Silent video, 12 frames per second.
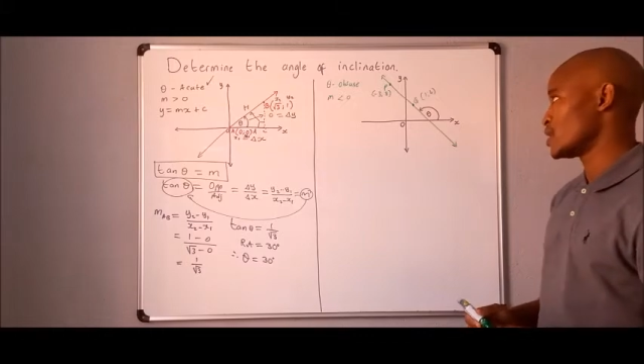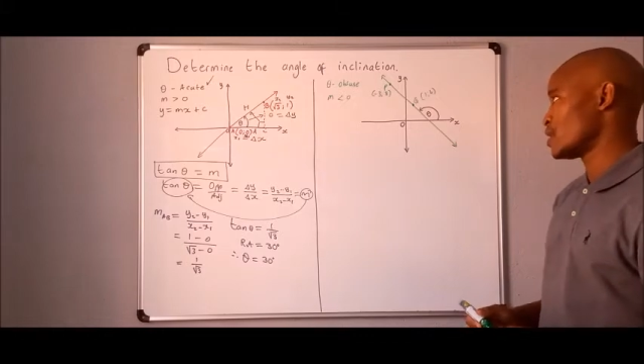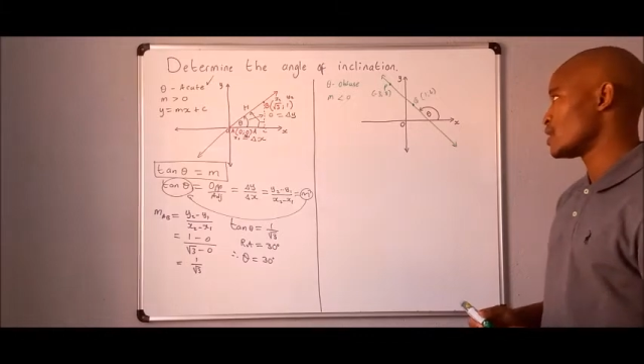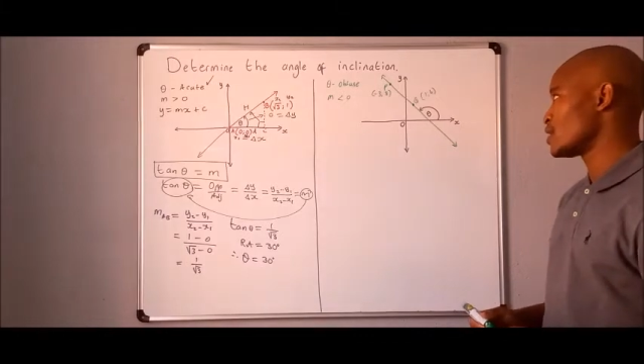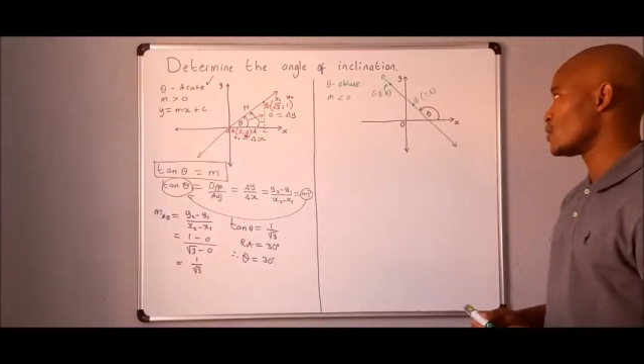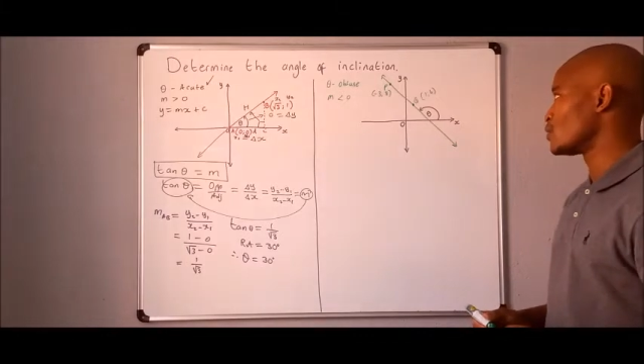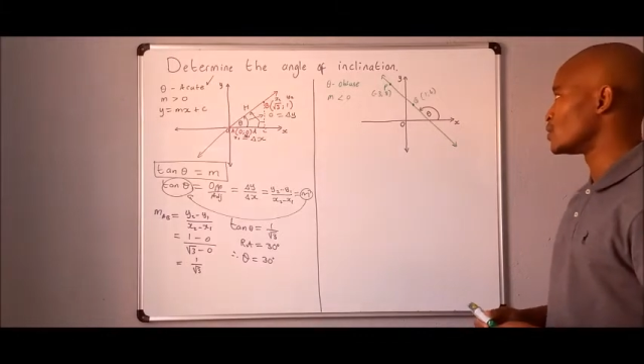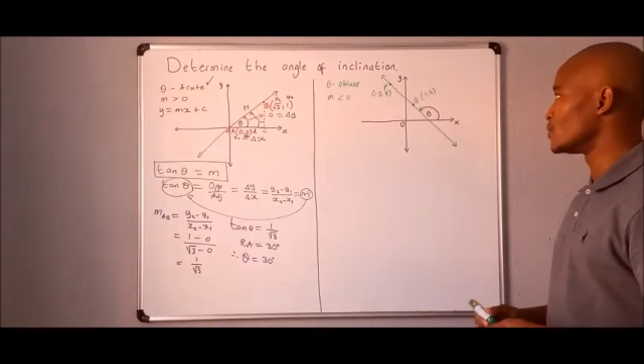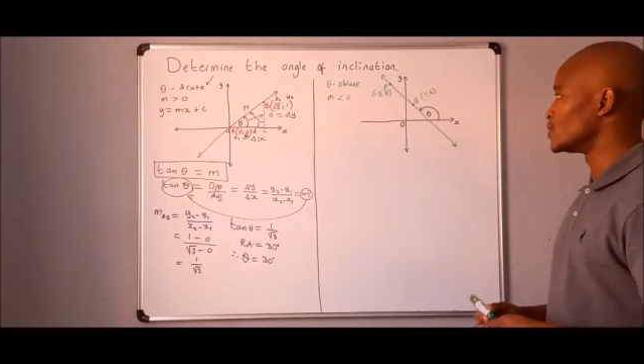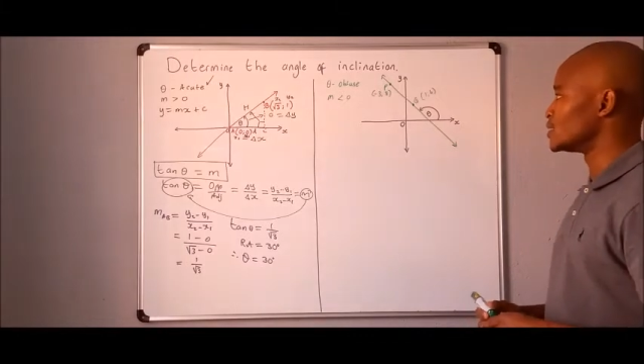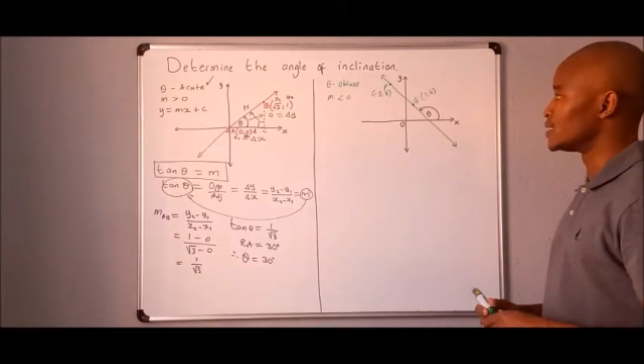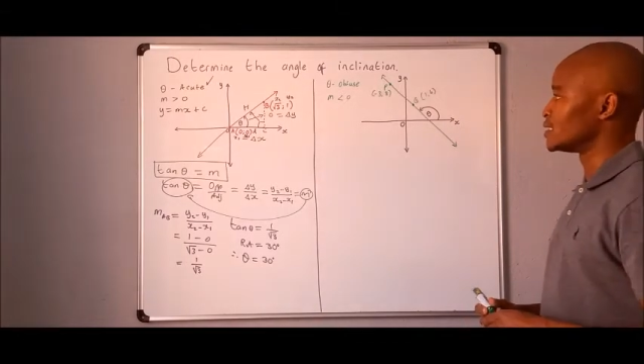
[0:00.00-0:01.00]
here we
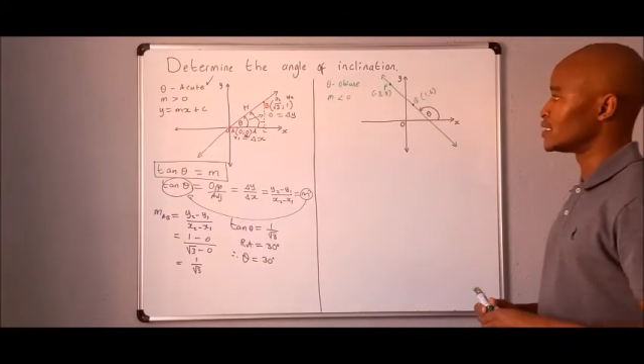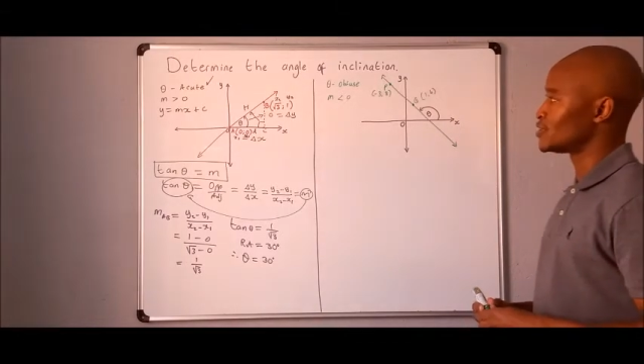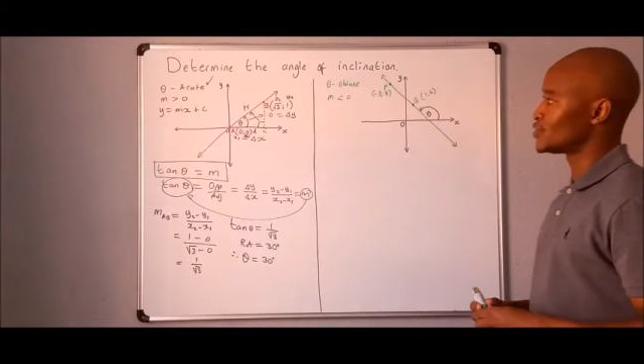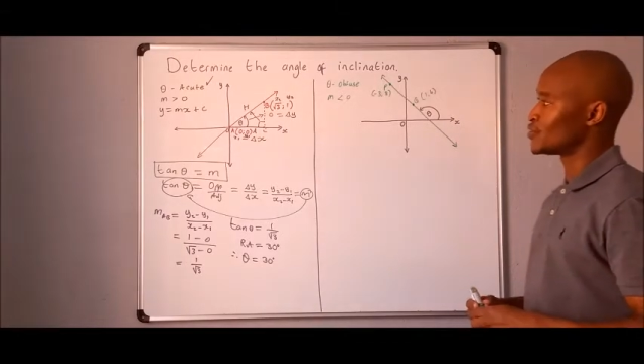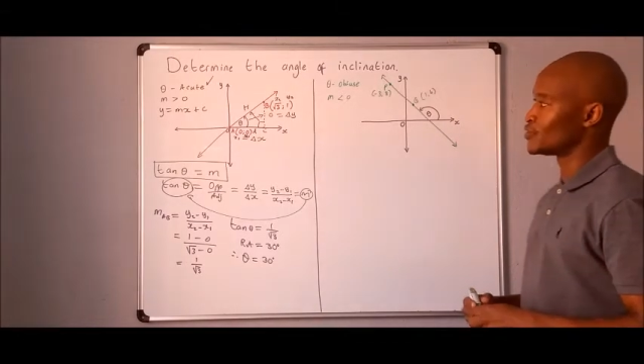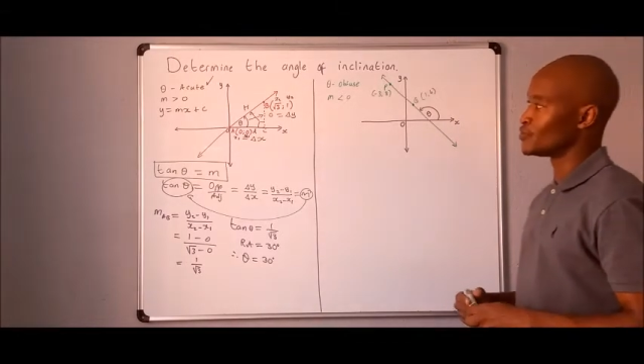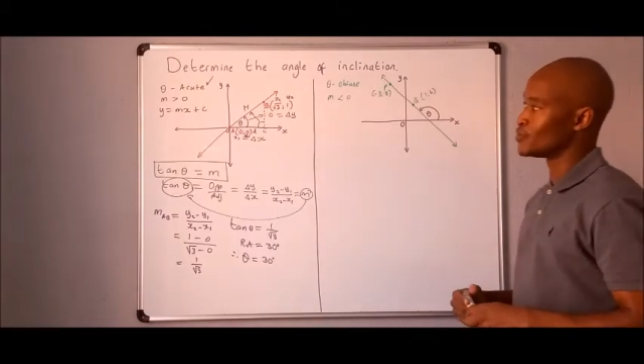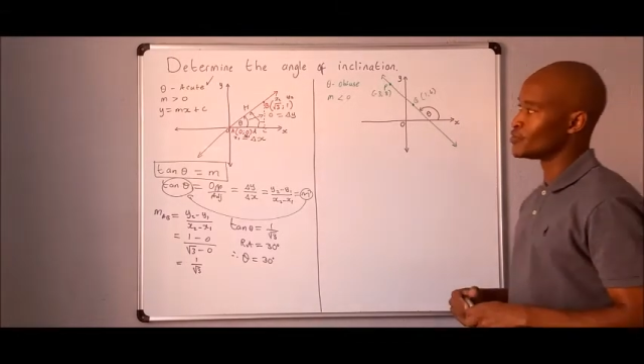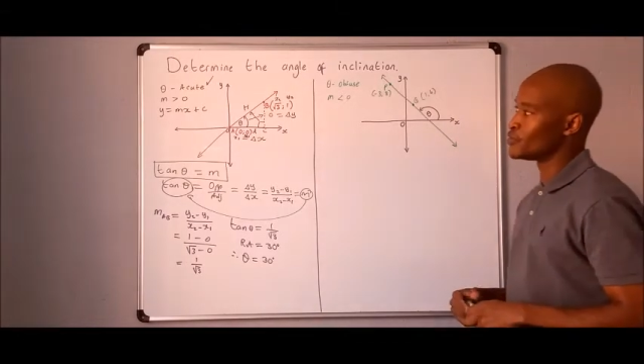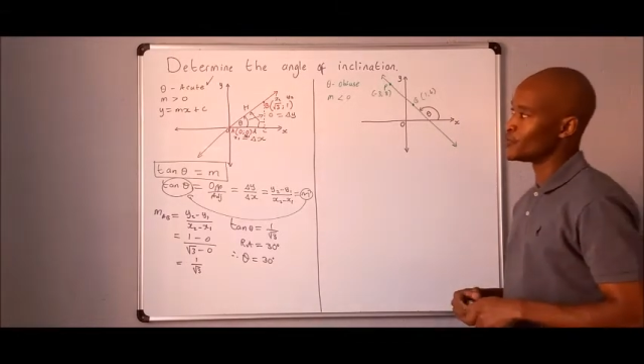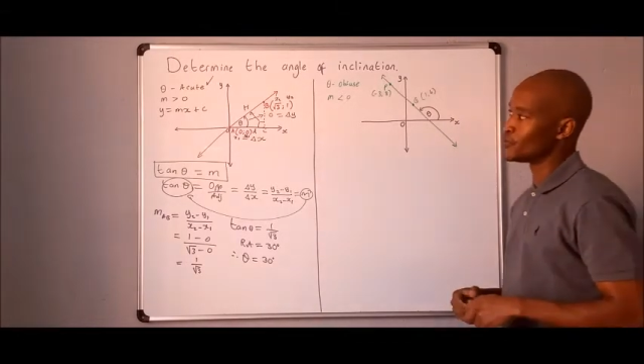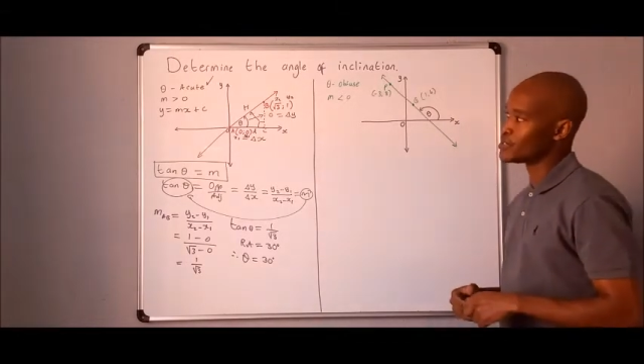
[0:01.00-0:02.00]
will need to
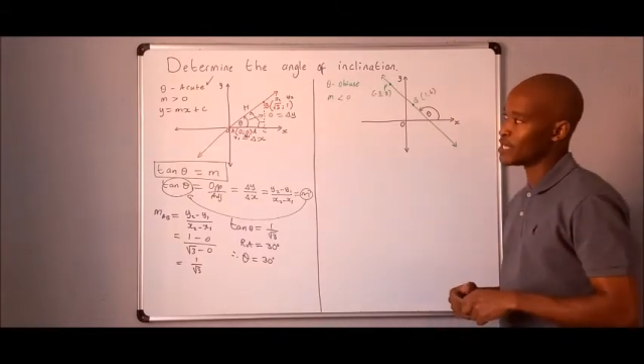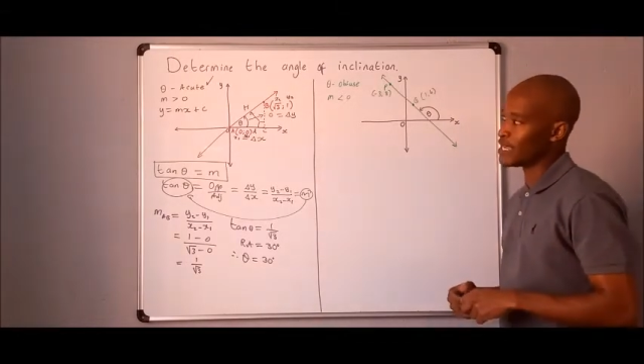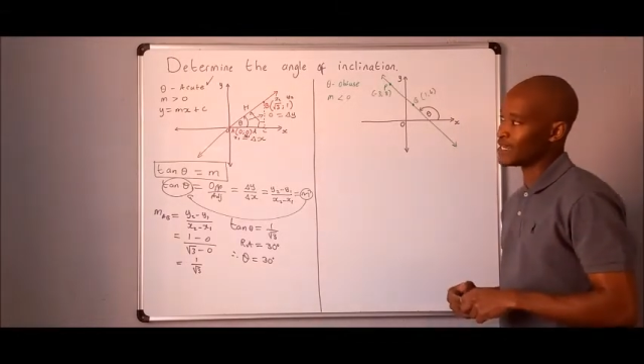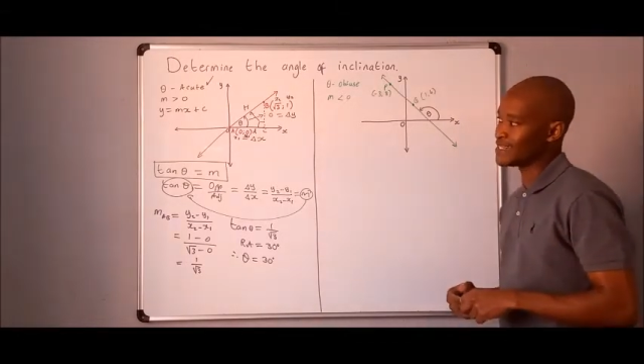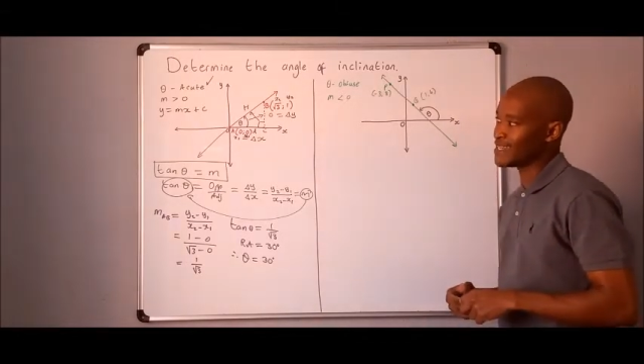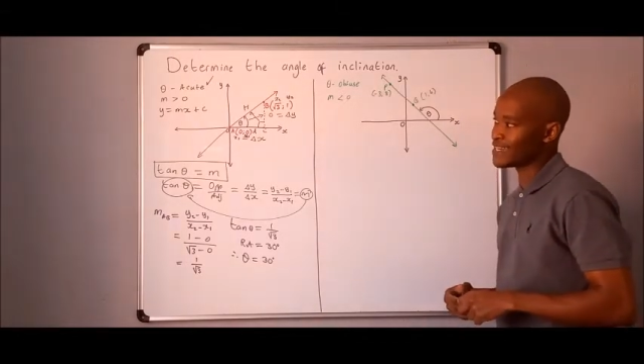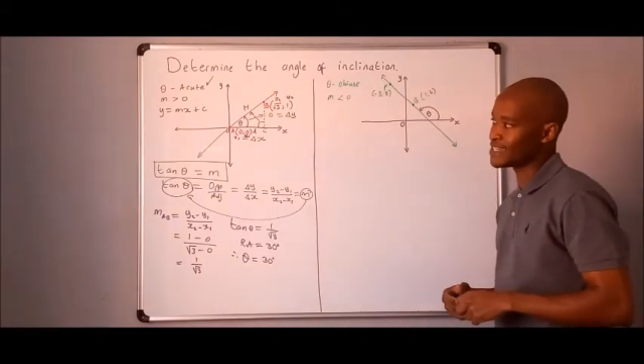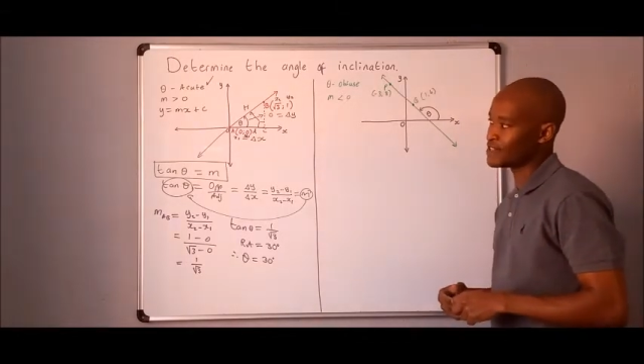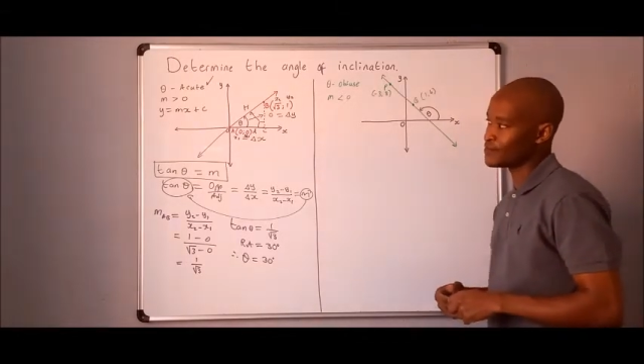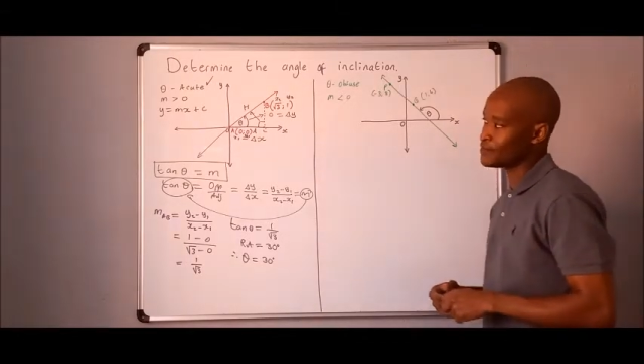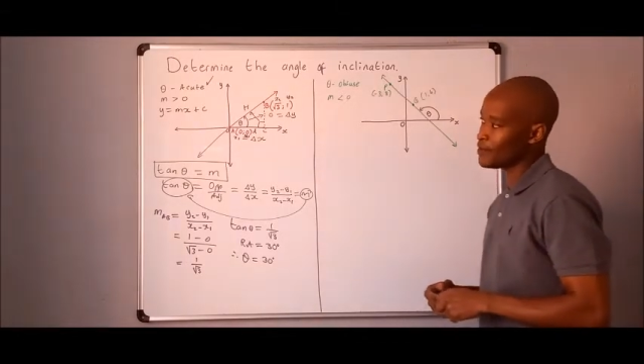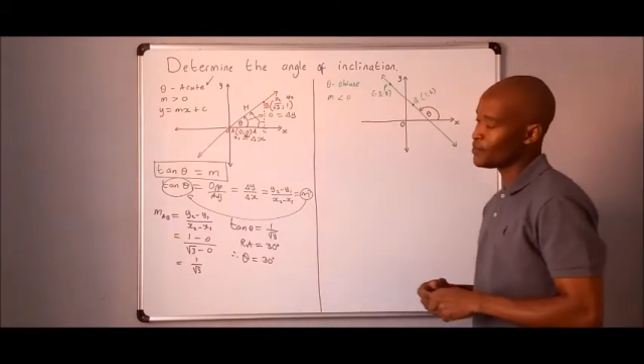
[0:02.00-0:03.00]
use a
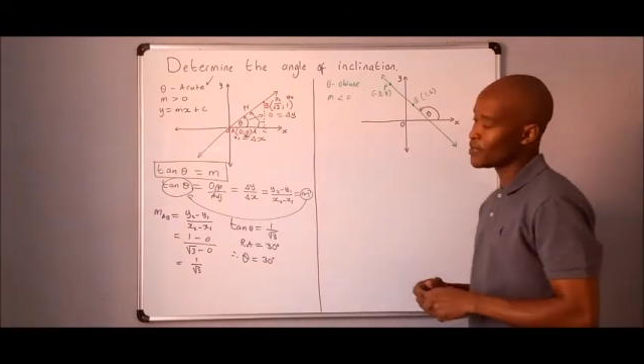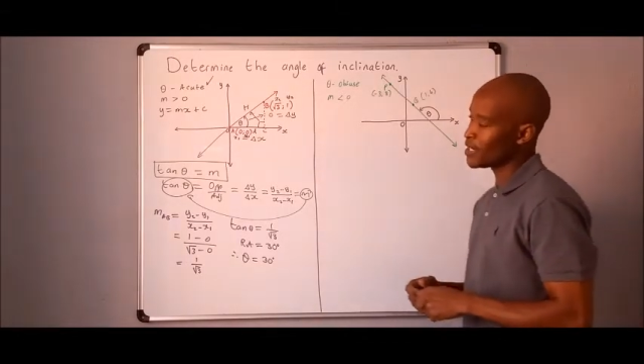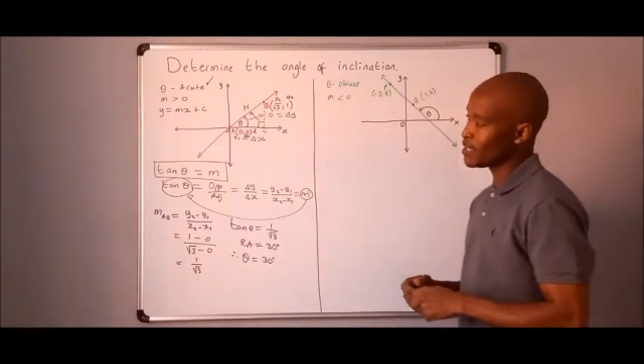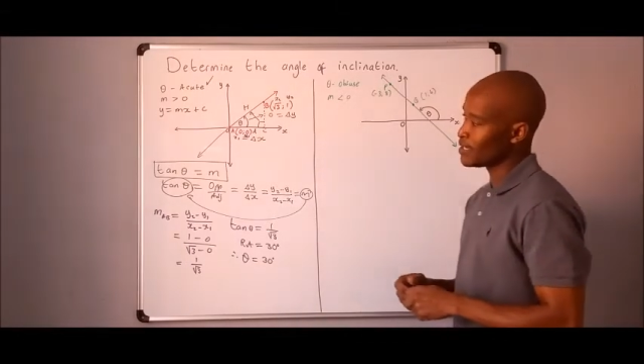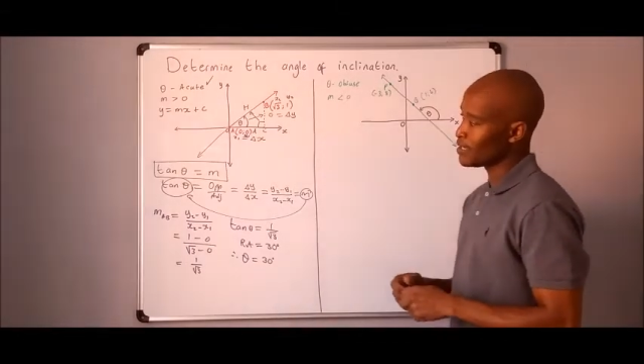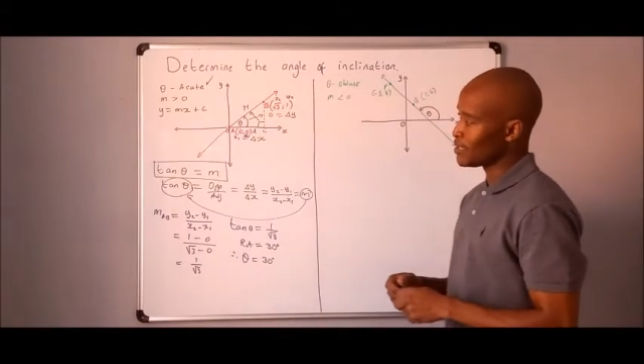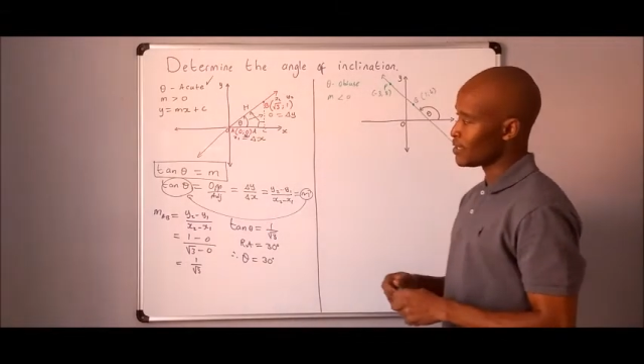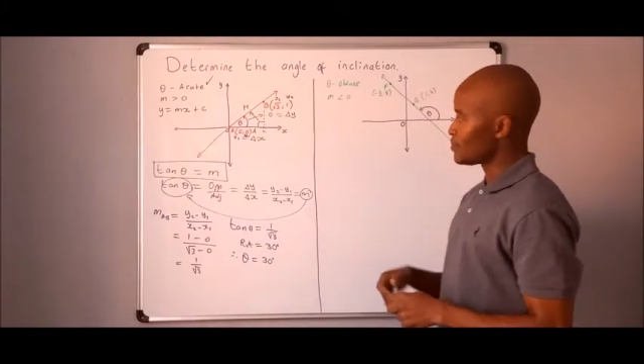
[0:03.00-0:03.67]
reduction formula